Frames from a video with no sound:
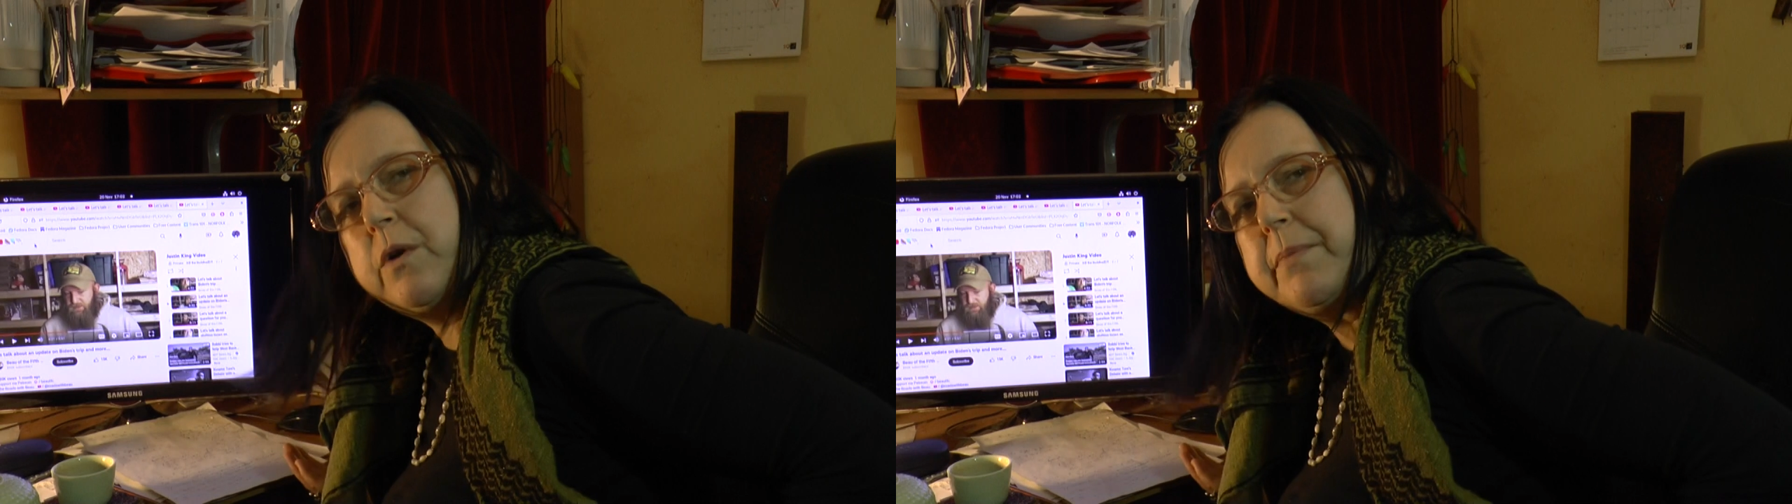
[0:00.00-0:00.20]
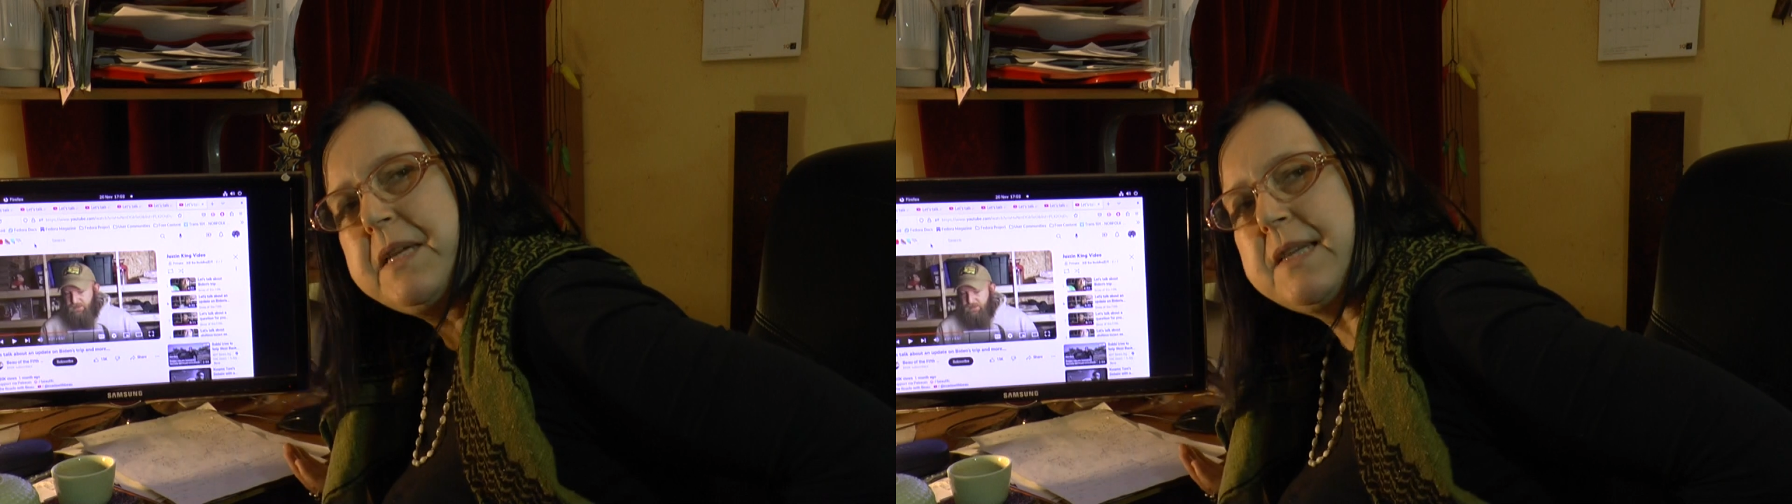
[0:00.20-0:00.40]

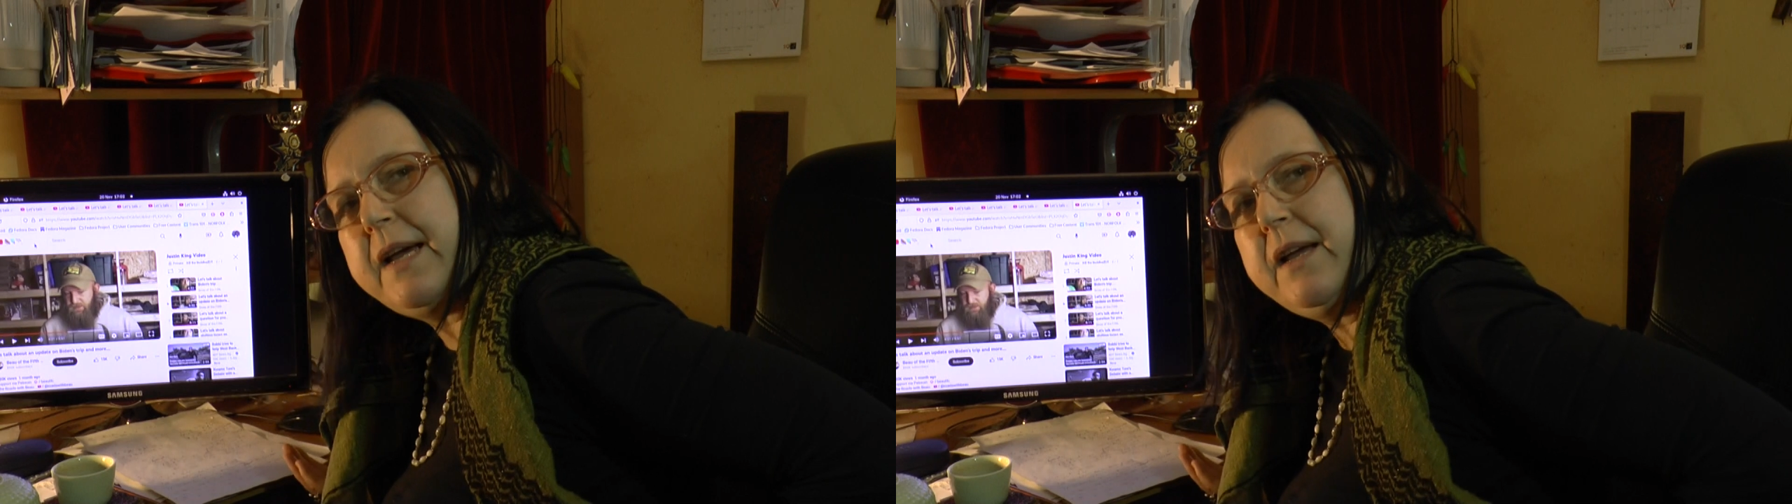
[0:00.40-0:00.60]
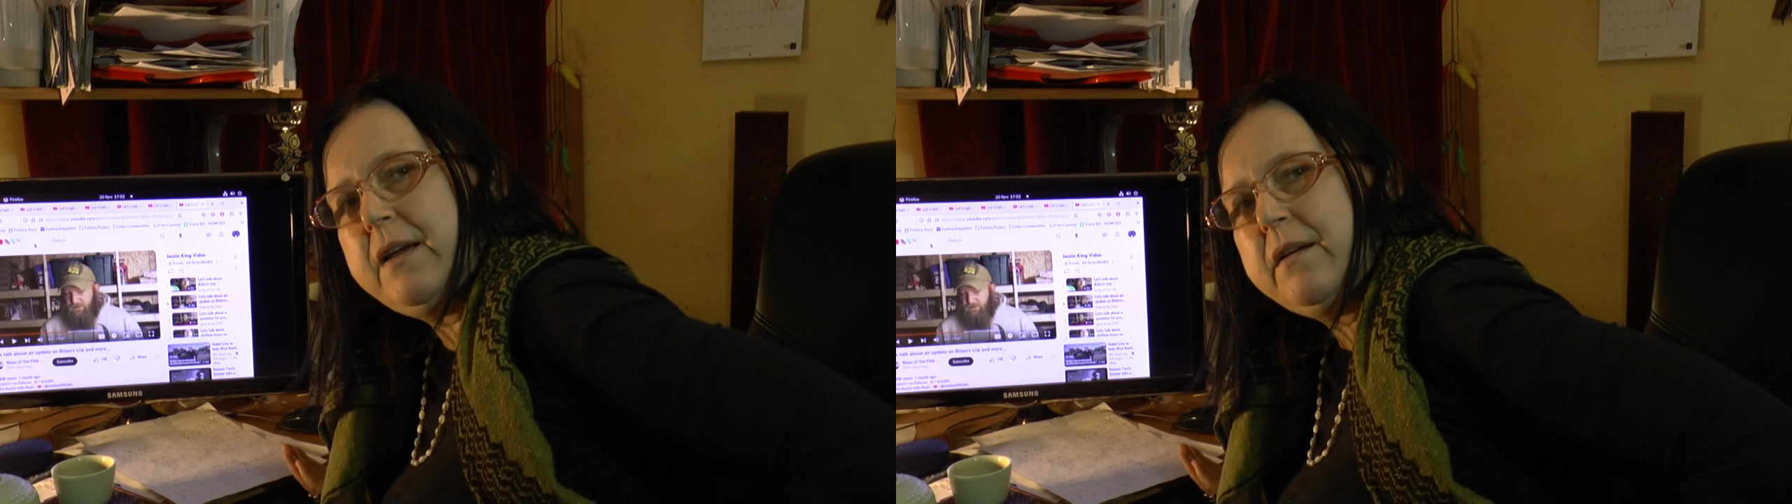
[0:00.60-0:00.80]
to be
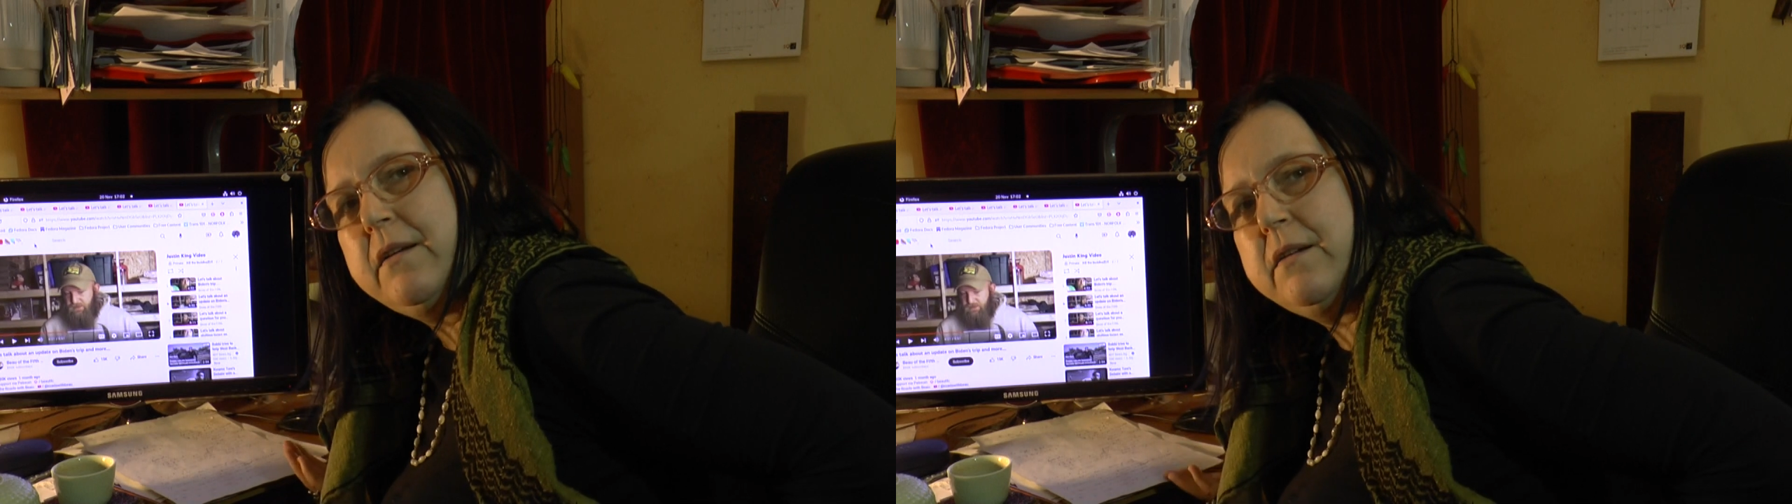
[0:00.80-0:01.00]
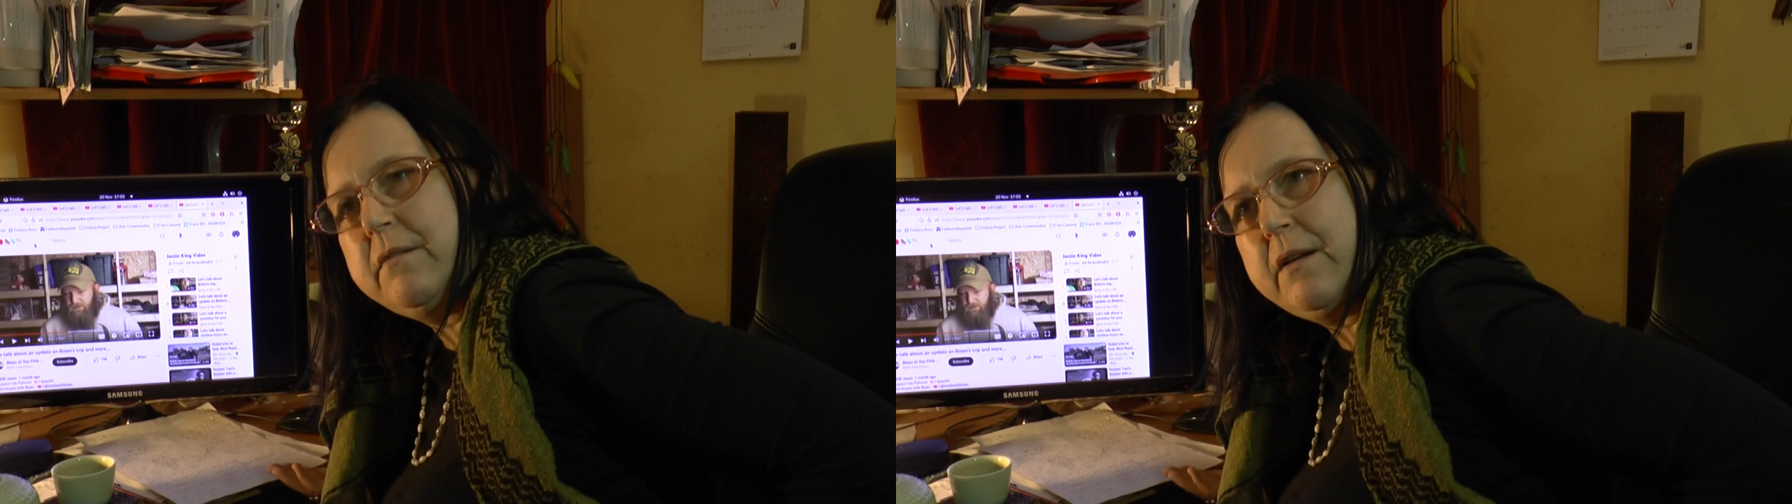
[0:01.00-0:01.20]
saying
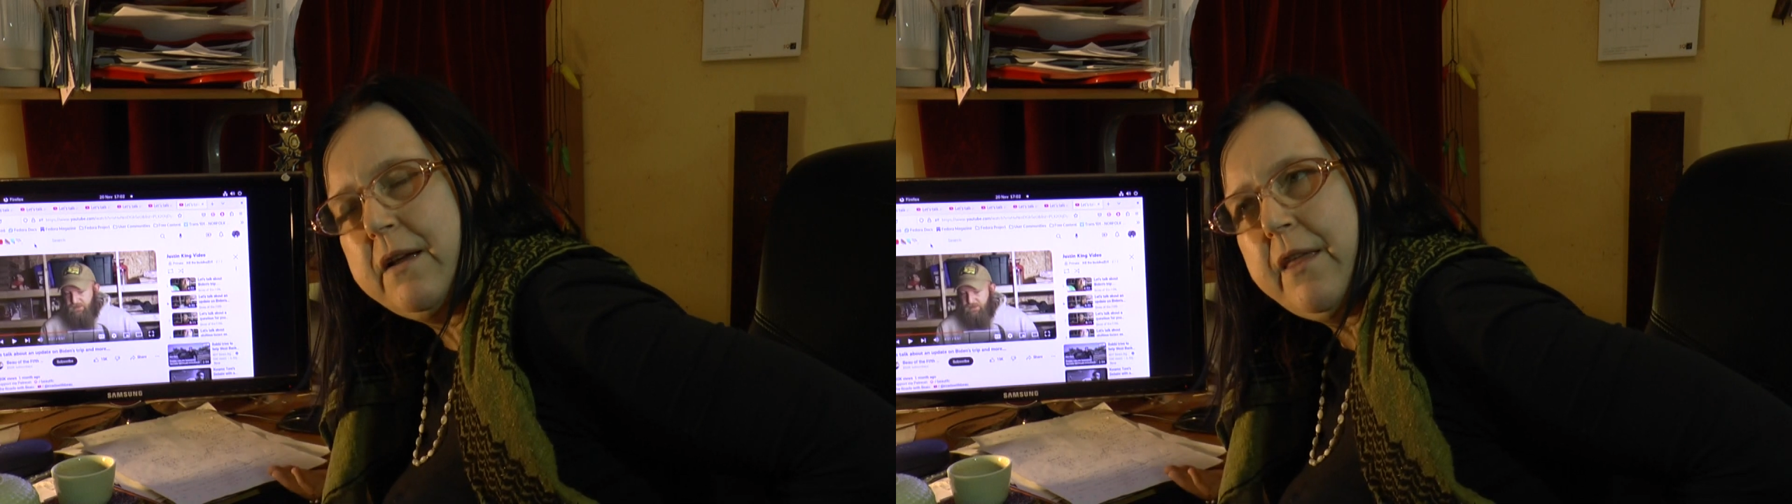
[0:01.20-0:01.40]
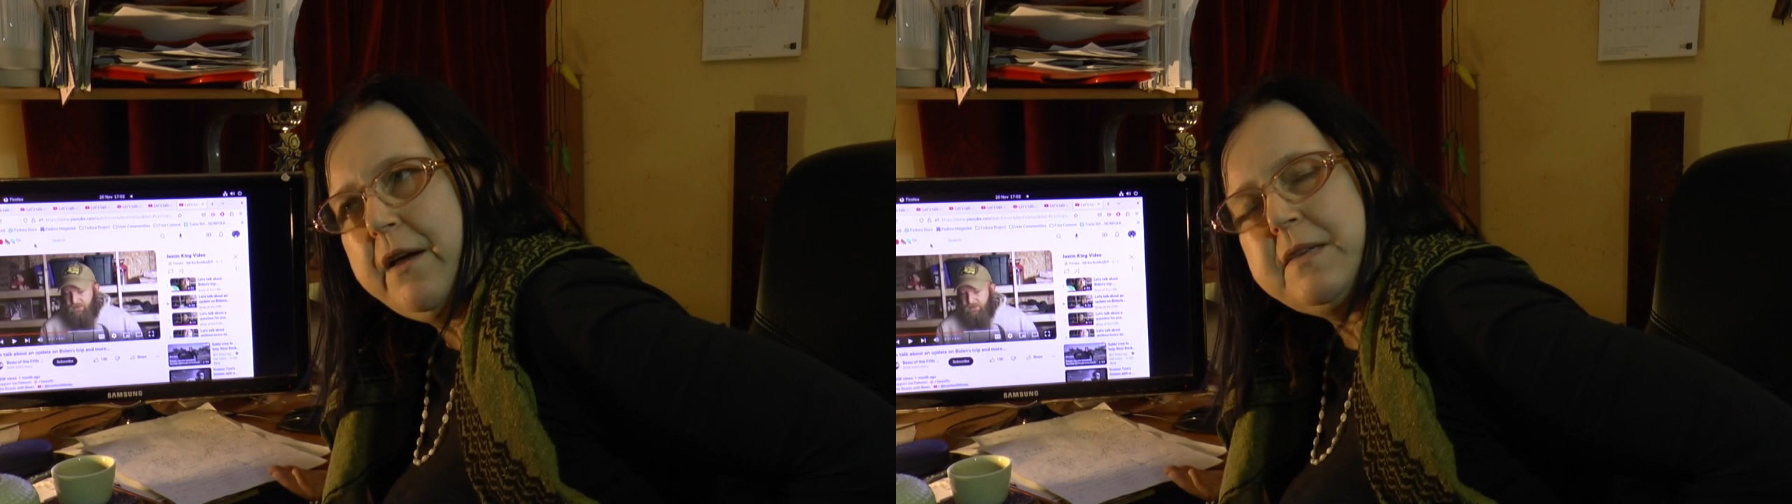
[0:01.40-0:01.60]

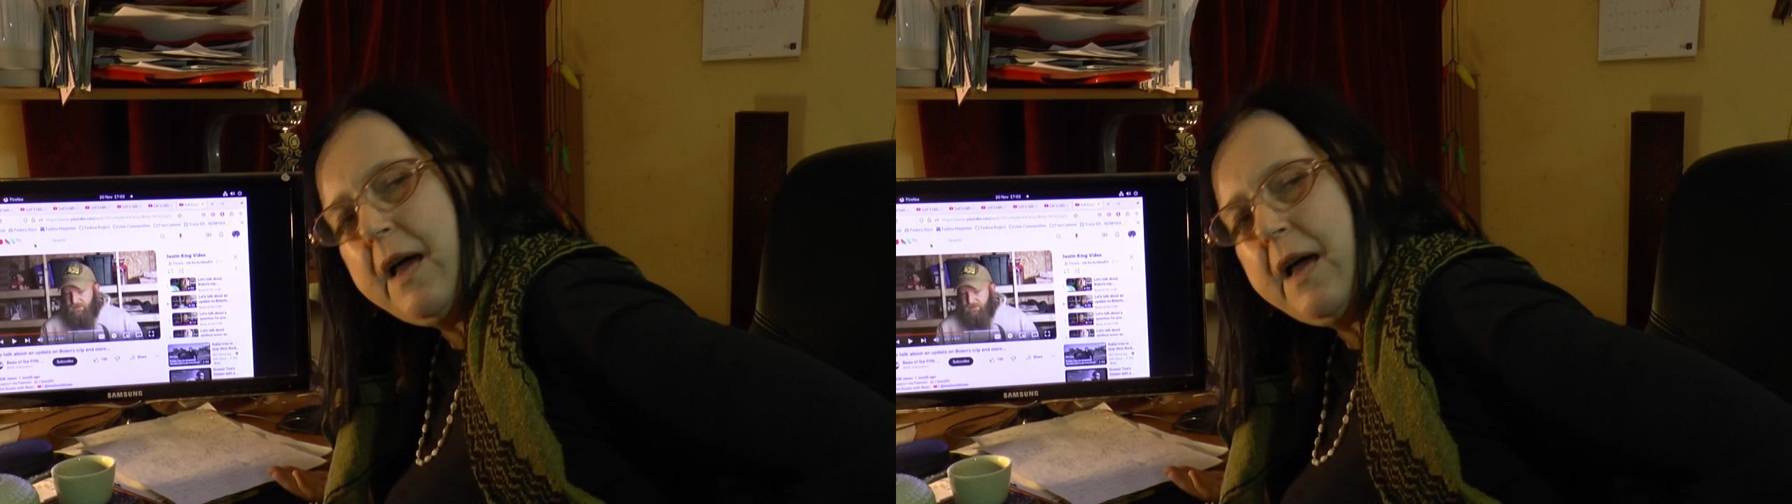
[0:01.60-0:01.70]
those